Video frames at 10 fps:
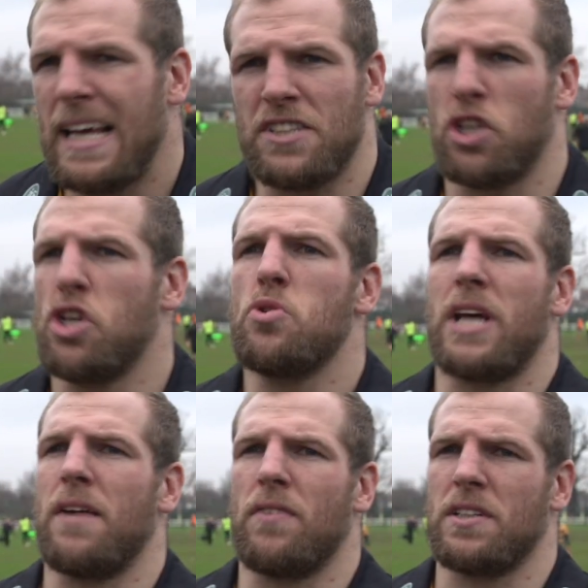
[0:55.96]
Yeah, it's a huge
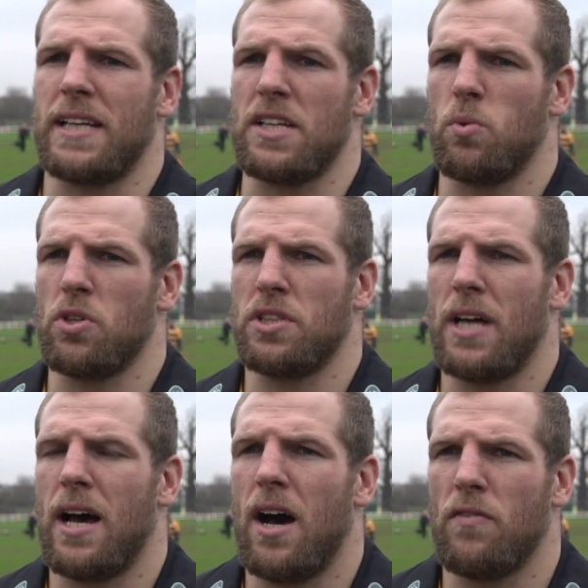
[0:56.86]
game for us against
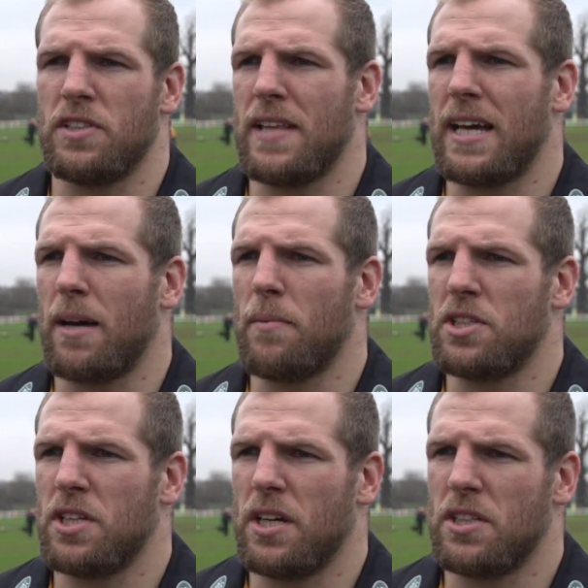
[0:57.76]
Worcester. Obviously, they're coming
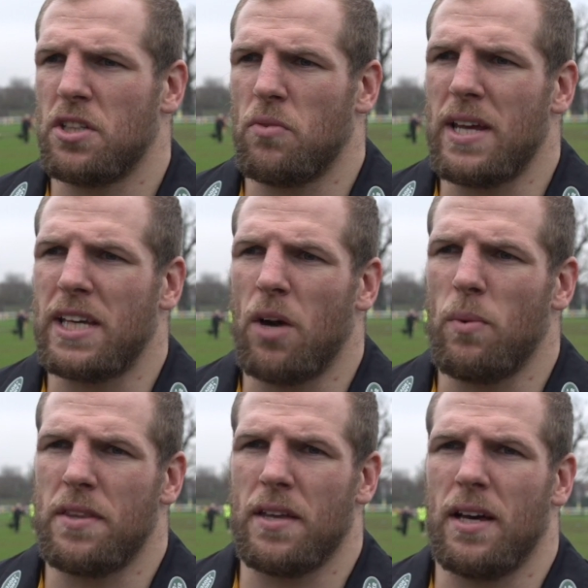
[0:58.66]
to the Ricoh
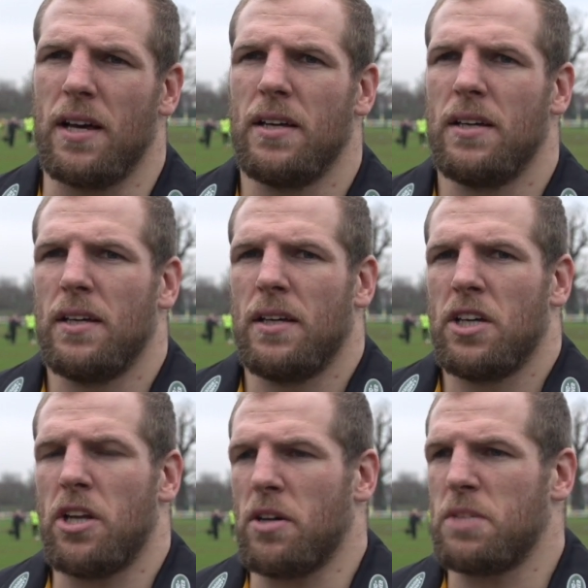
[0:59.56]
with
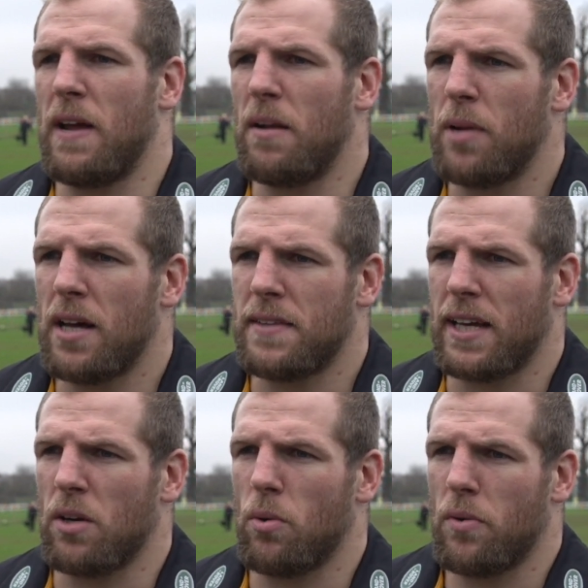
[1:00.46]
you know, a smell of blood.
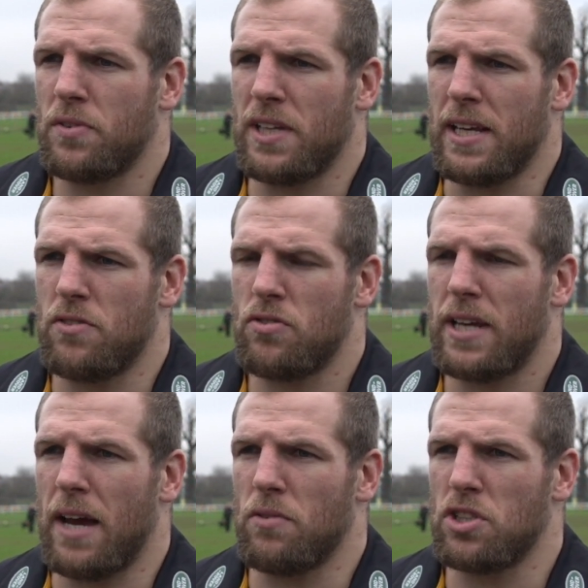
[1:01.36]
They're going to obviously
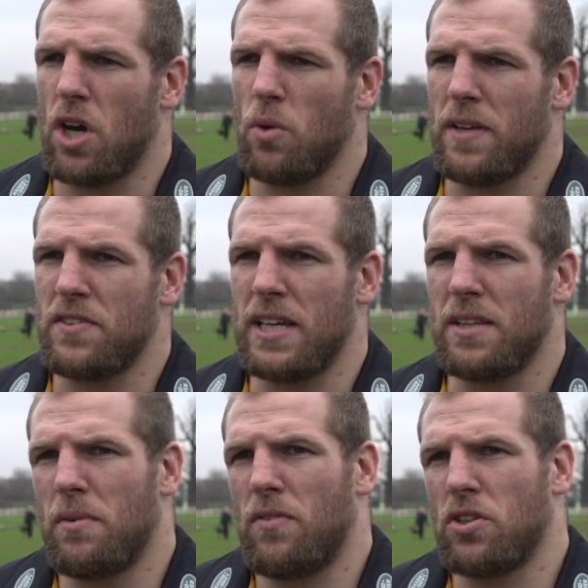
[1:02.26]
get a result. They've
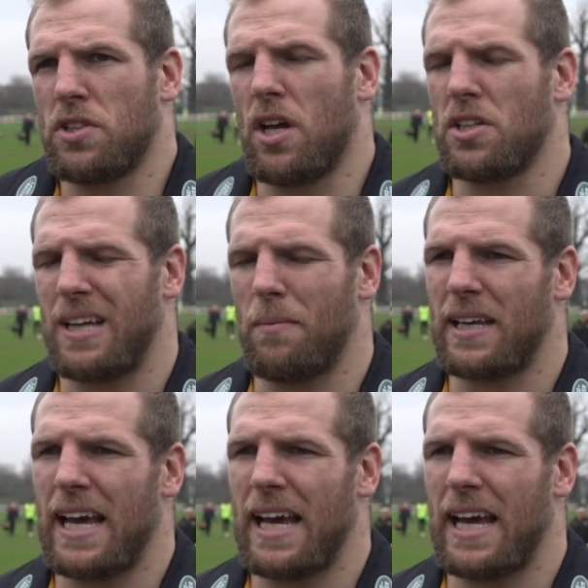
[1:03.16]
seen that we've lost the last couple of